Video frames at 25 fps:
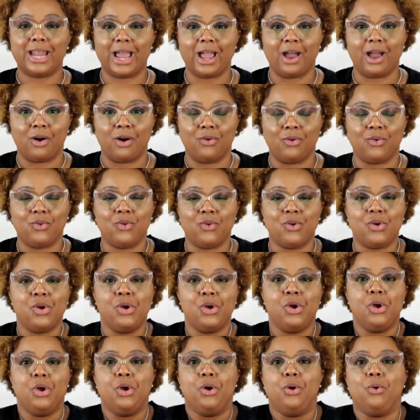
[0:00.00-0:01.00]
Now,
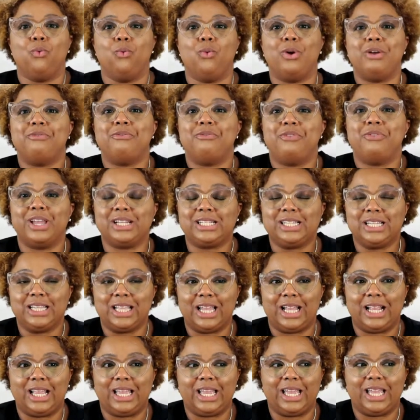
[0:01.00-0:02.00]
when
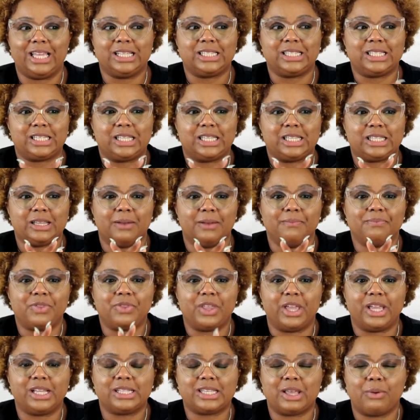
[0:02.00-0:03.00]
ventilating is
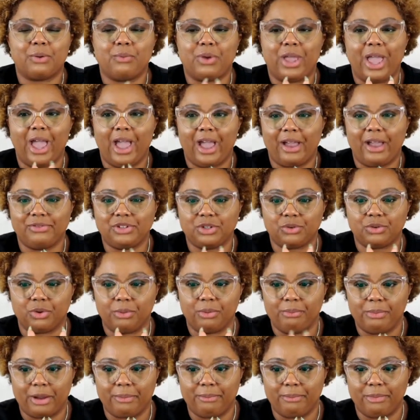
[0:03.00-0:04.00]
some things that we have to
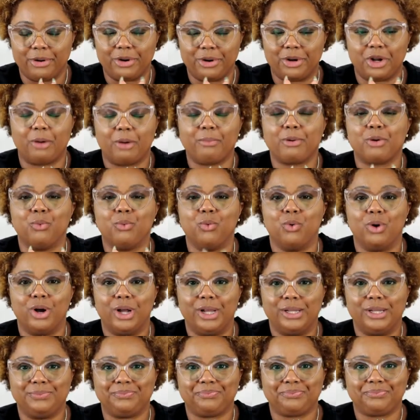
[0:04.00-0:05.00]
remember. Number
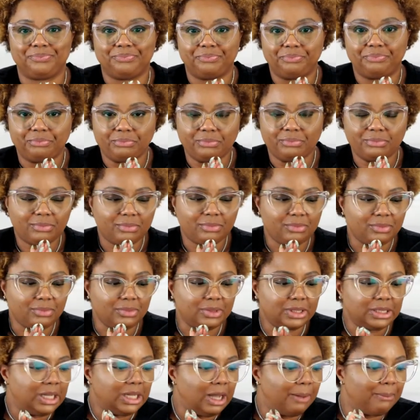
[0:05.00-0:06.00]
one,
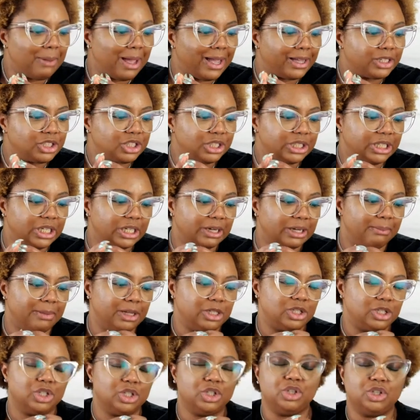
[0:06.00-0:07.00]
I'm actually going to
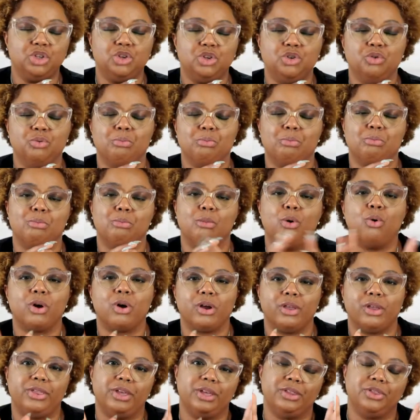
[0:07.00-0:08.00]
mention to you
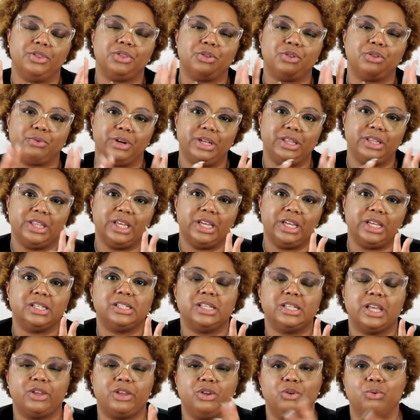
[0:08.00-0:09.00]
more than three
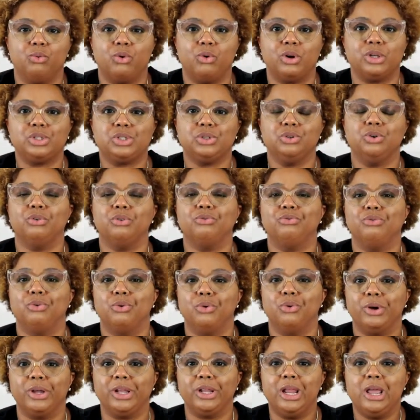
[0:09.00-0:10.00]
things that you want to
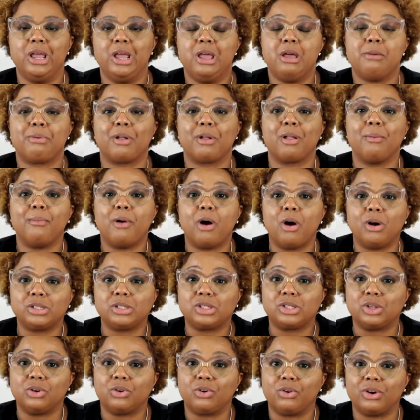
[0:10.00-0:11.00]
avoid, but I'm
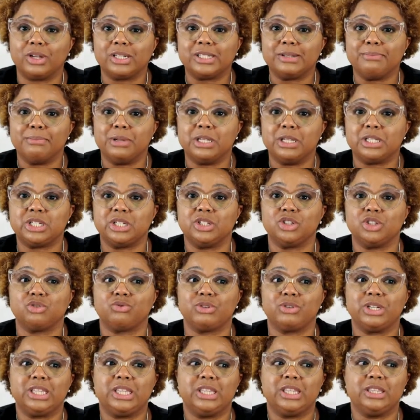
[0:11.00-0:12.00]
also going to mention